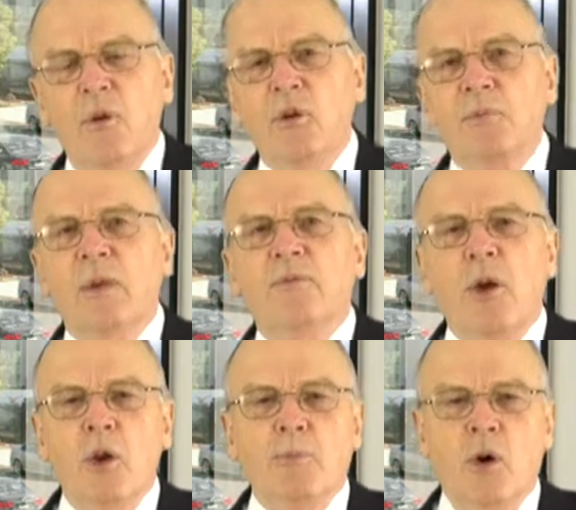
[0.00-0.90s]
always been
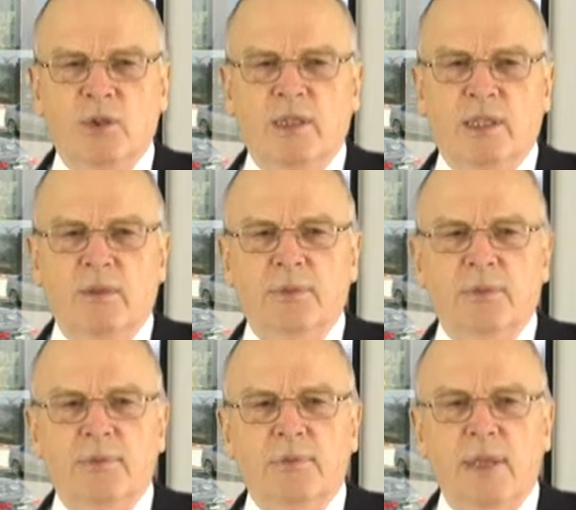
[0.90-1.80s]
very positive
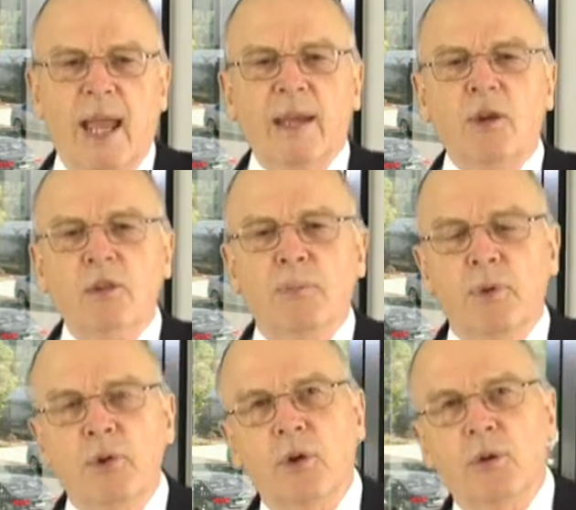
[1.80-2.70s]
and
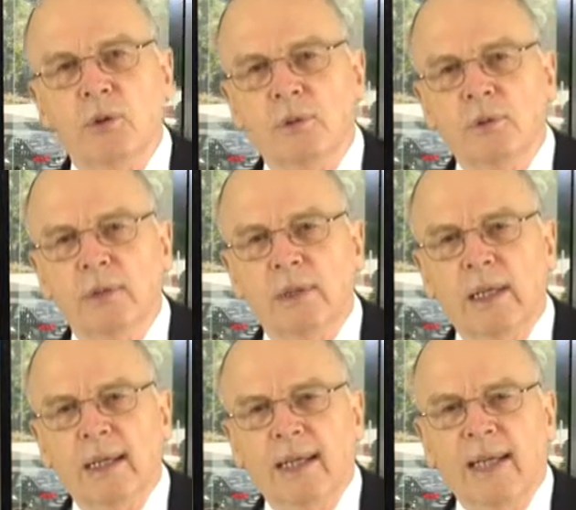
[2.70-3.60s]
entrepreneurial,
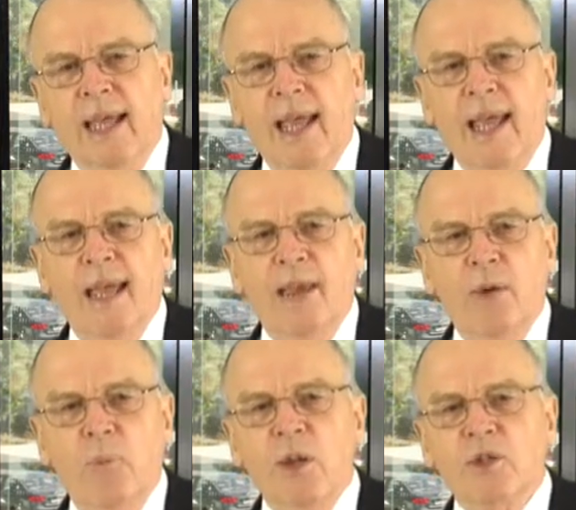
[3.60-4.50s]

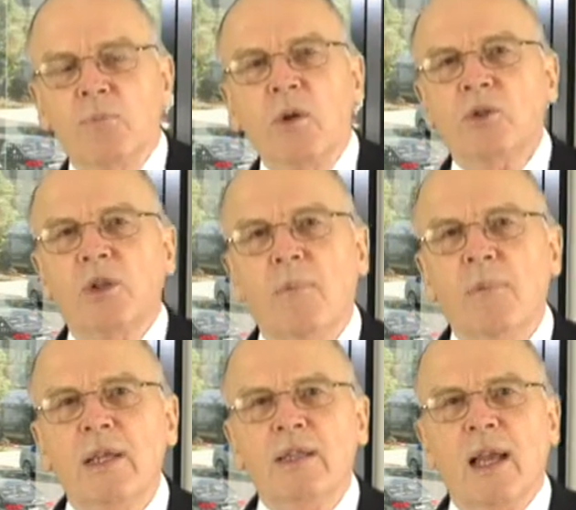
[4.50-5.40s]
which most
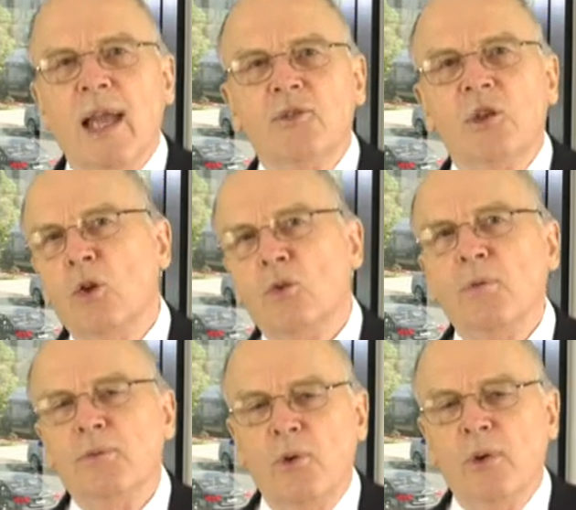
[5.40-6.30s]
companies are actually
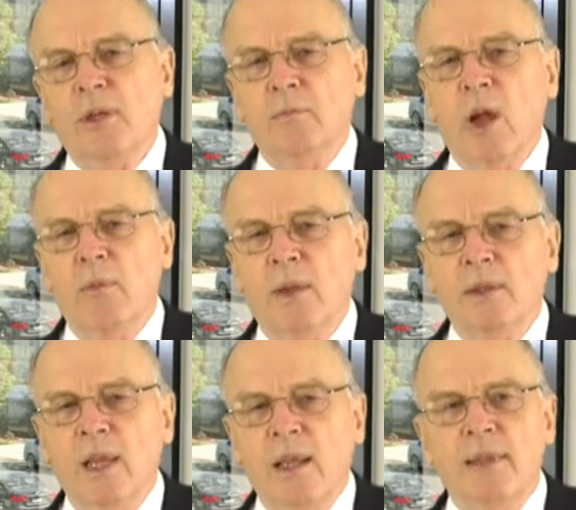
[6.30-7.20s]
looking for at the
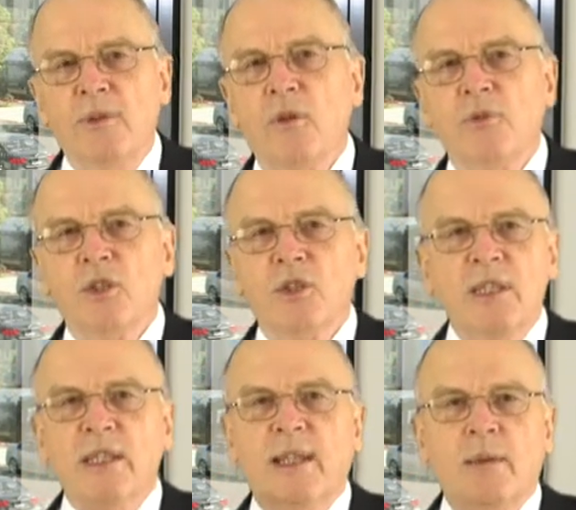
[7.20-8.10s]
moment. They don't just
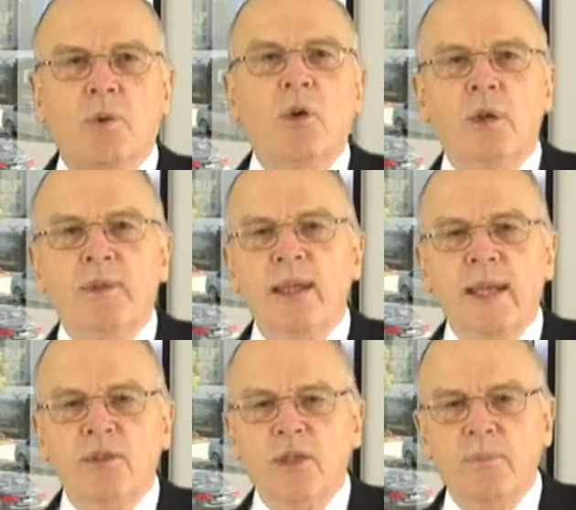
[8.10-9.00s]
need an employee, they
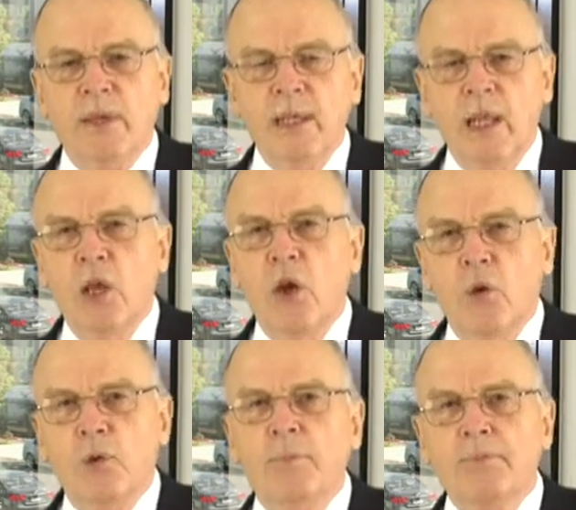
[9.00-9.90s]
need somebody
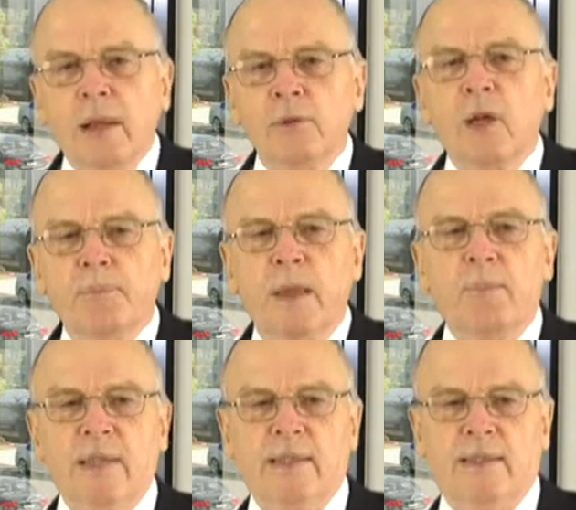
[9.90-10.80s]
who can build up their
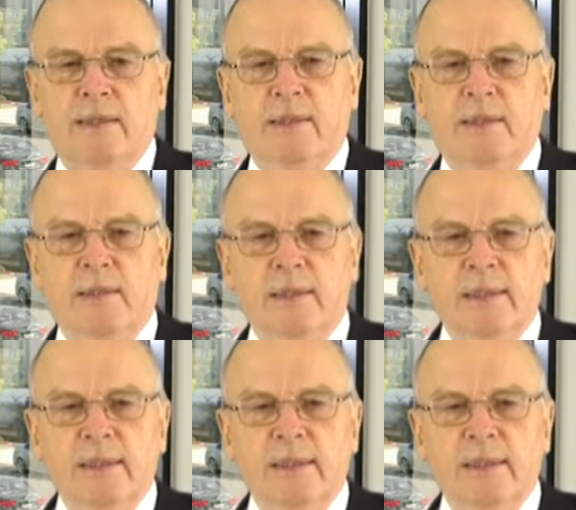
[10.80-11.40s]
business.